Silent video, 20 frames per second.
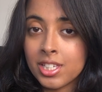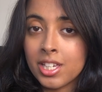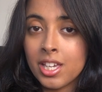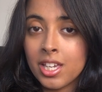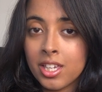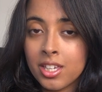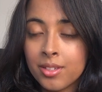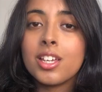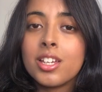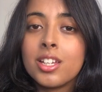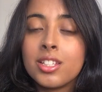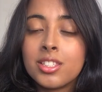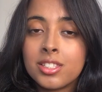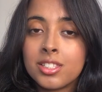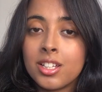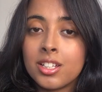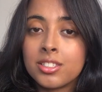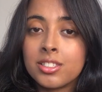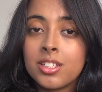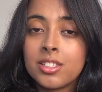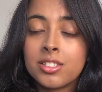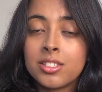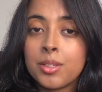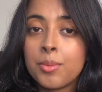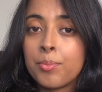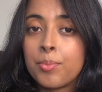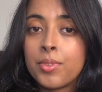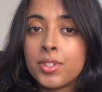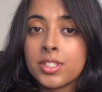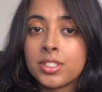day. It's such a
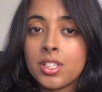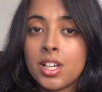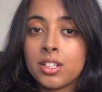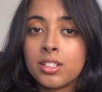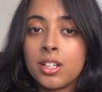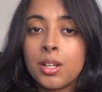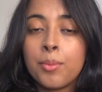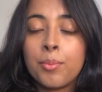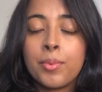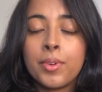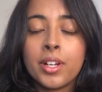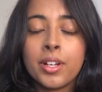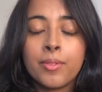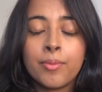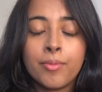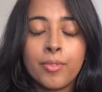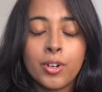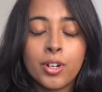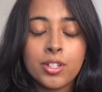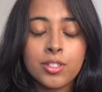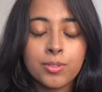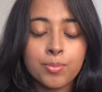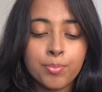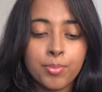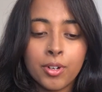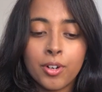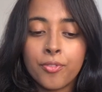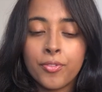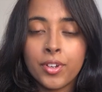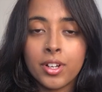simple setup, but it works
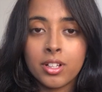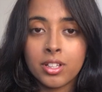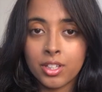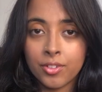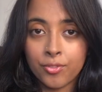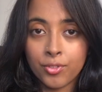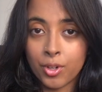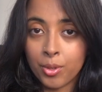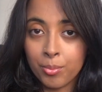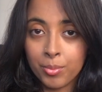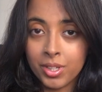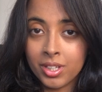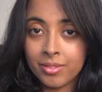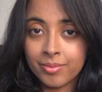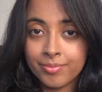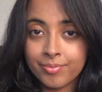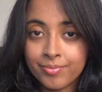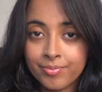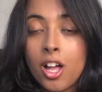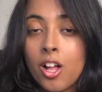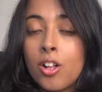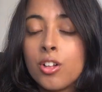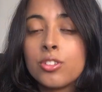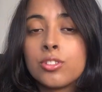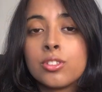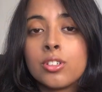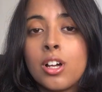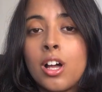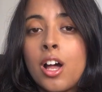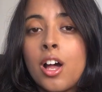perfectly for me. I
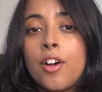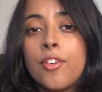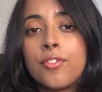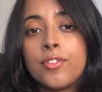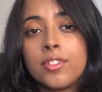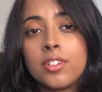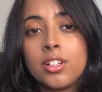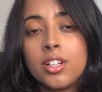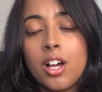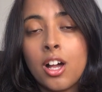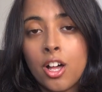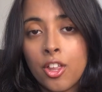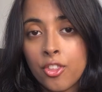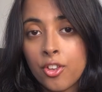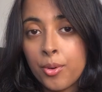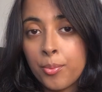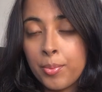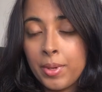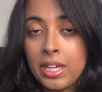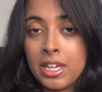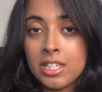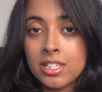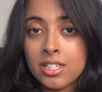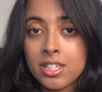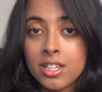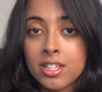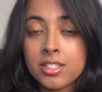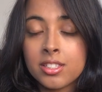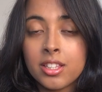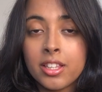also have other
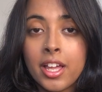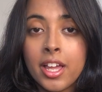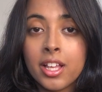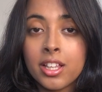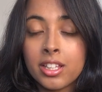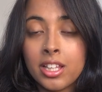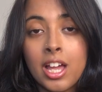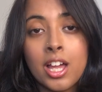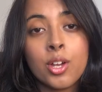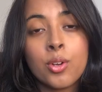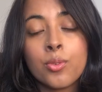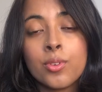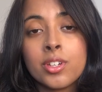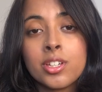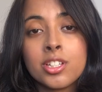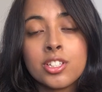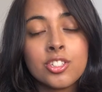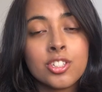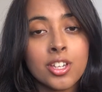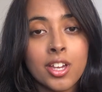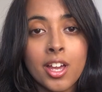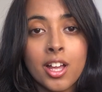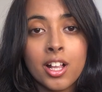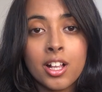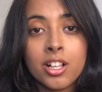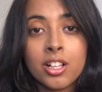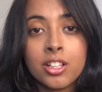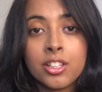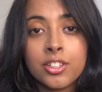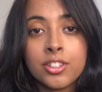pages like language,
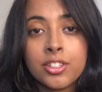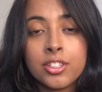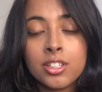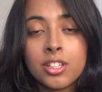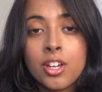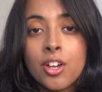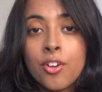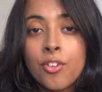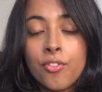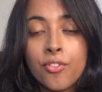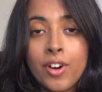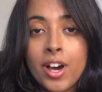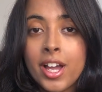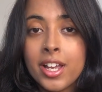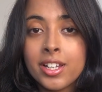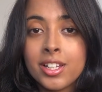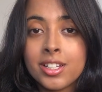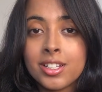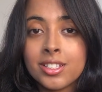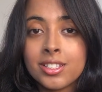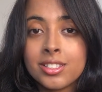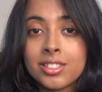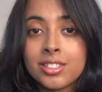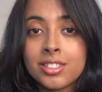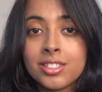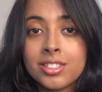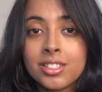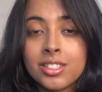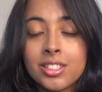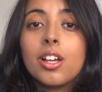health,
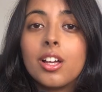finance.